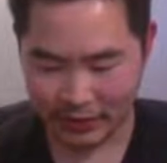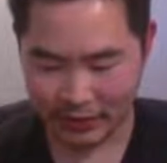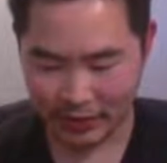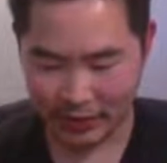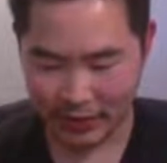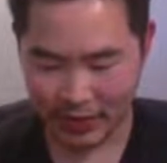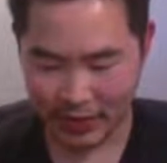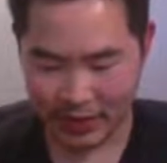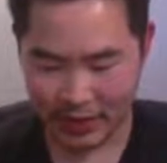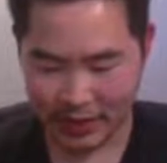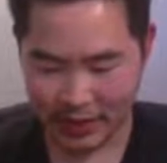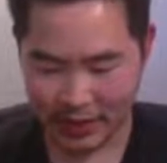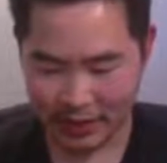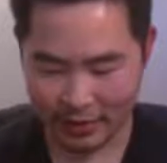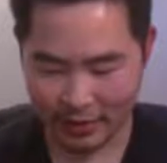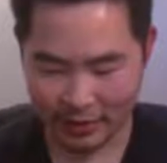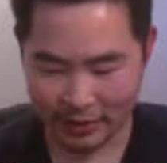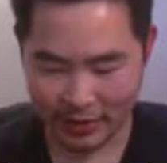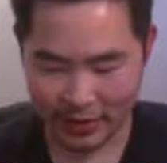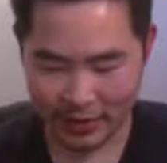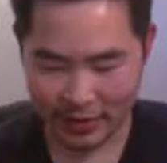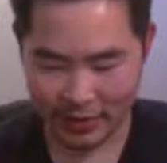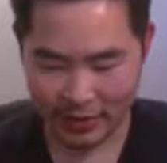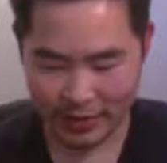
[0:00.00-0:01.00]
for the heck
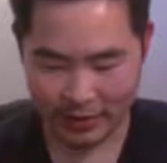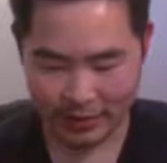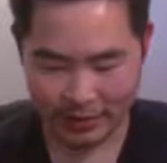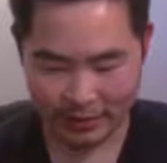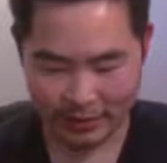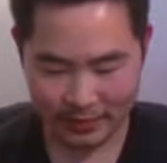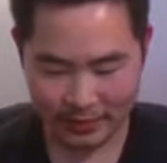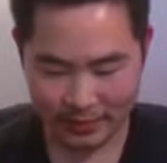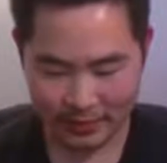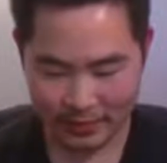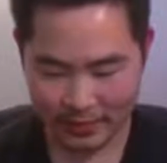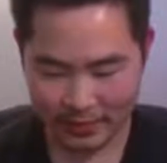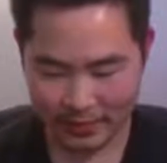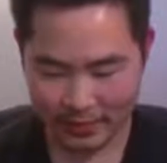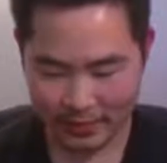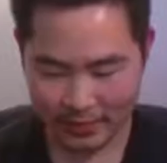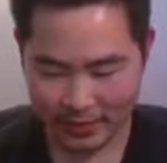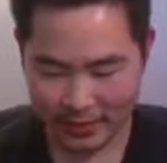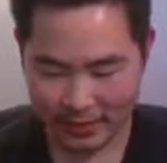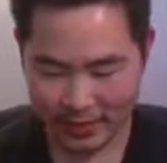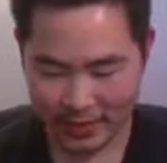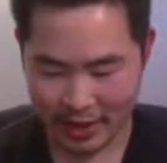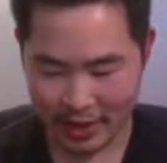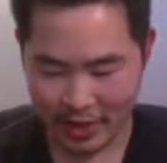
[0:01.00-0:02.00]
of it,
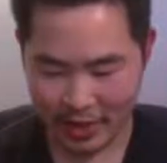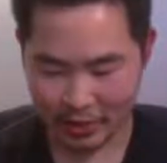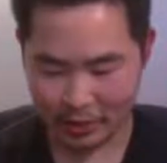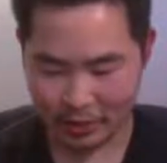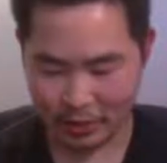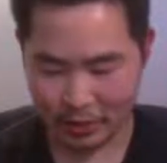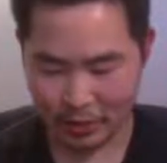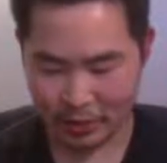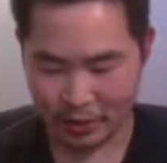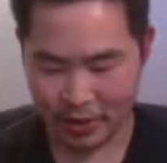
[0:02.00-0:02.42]
I'll show